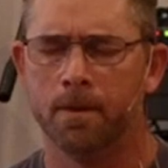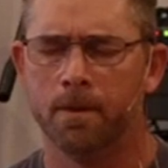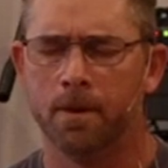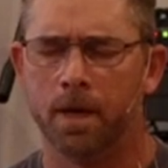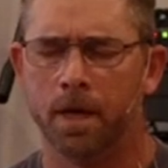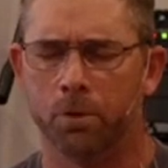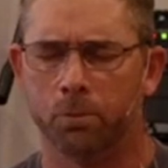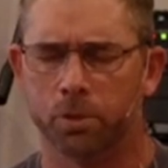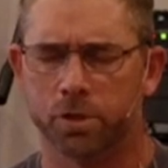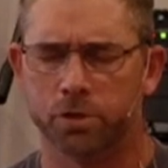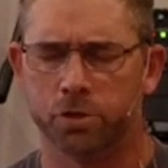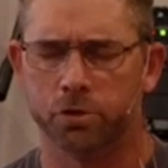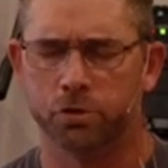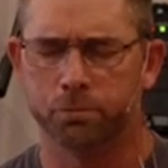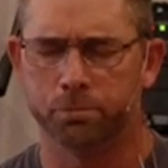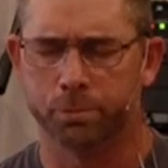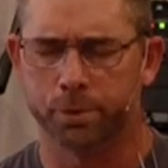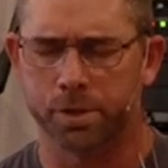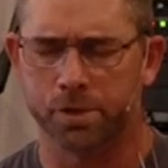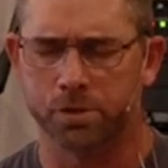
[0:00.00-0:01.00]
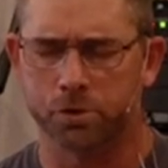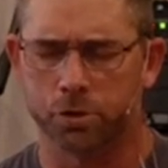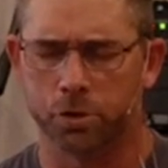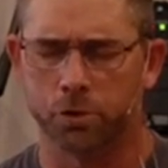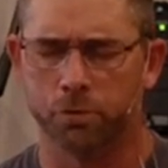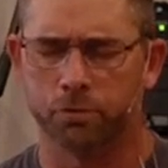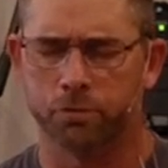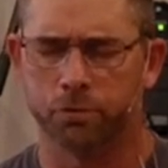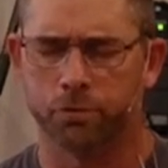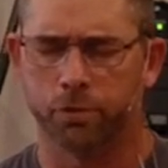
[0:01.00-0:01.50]
and what you've
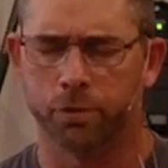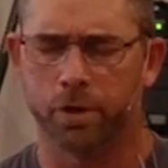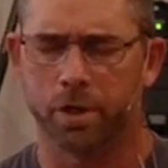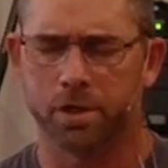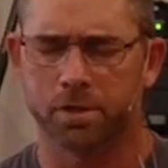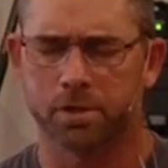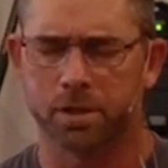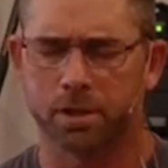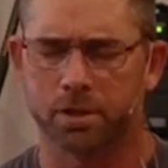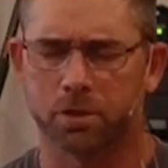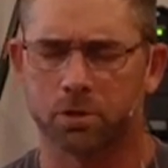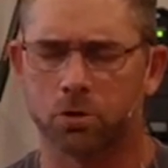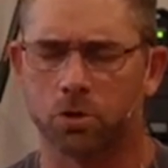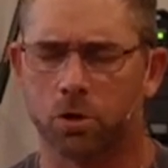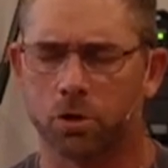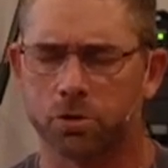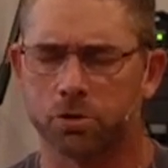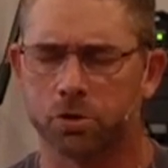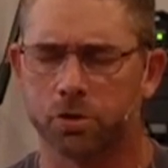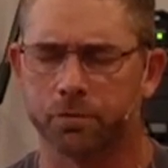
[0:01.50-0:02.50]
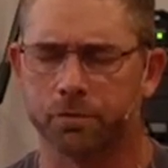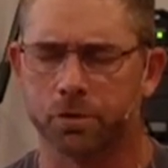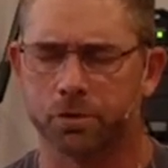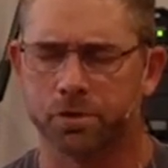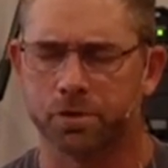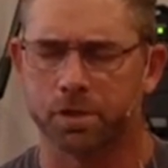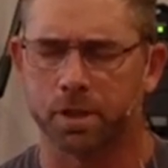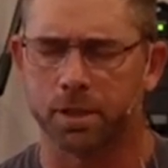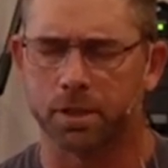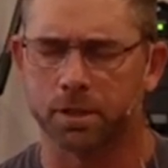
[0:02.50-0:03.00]
preserved for us at the cost of your
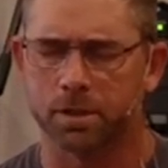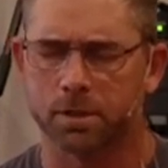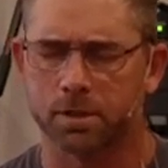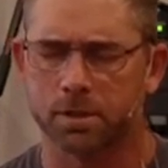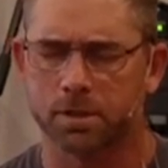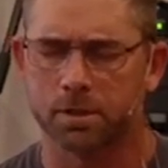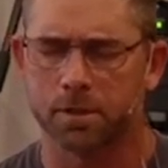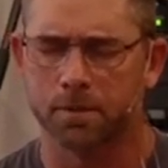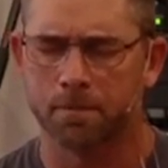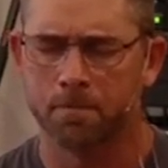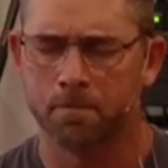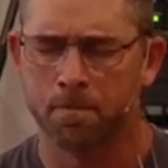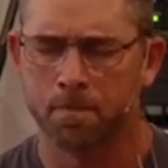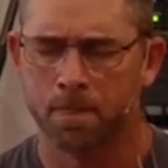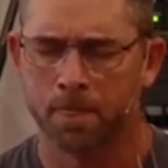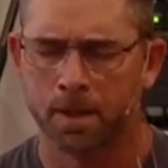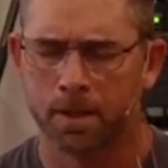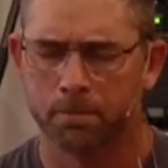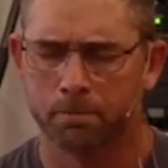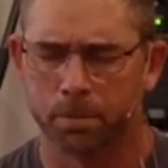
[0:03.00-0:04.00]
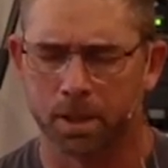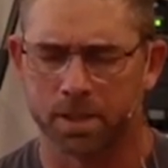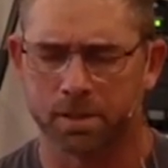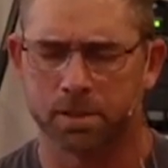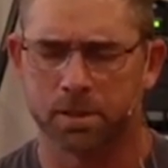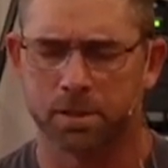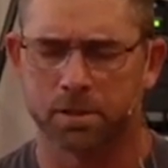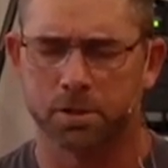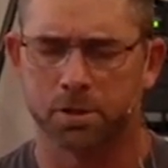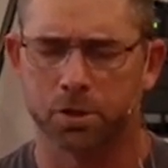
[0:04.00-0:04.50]
saints.
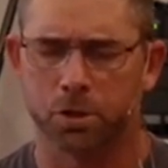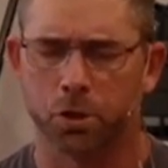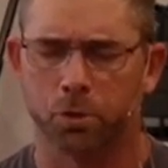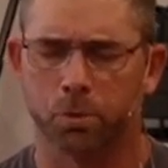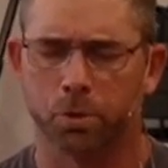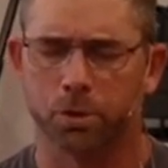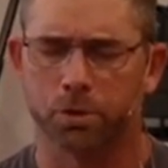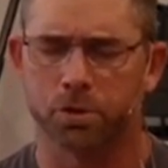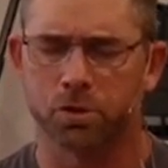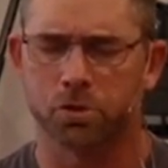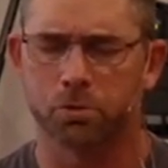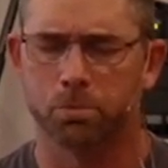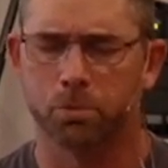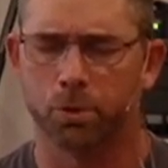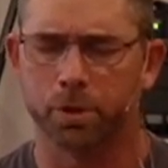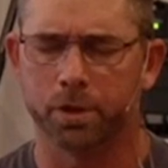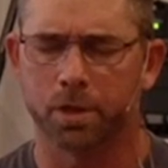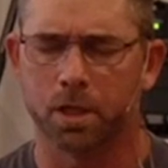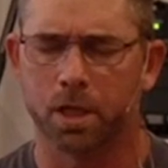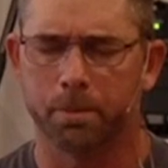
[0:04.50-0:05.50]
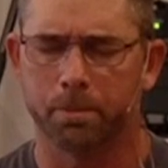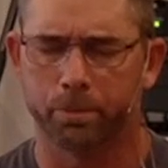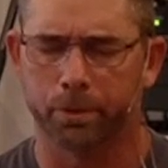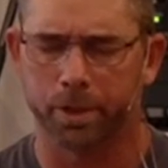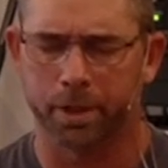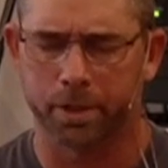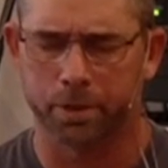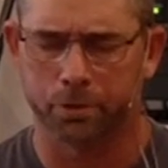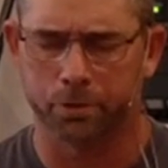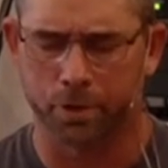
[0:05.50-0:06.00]
Bless us in your word this morning, I
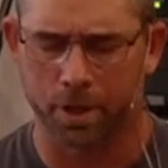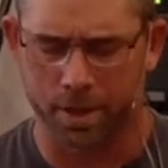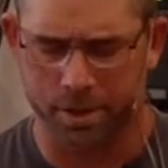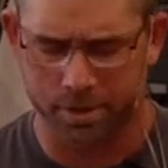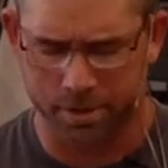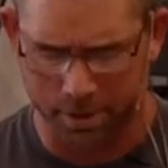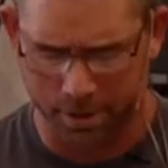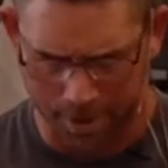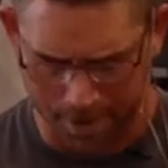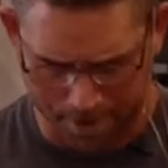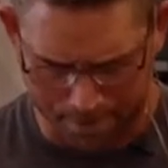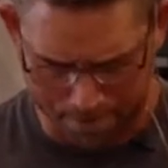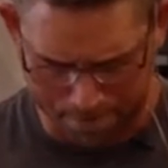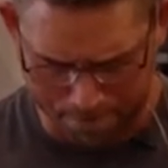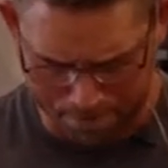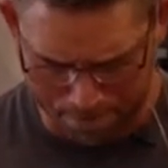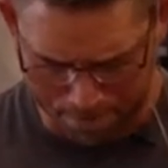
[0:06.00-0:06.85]
pray, in Christ's name.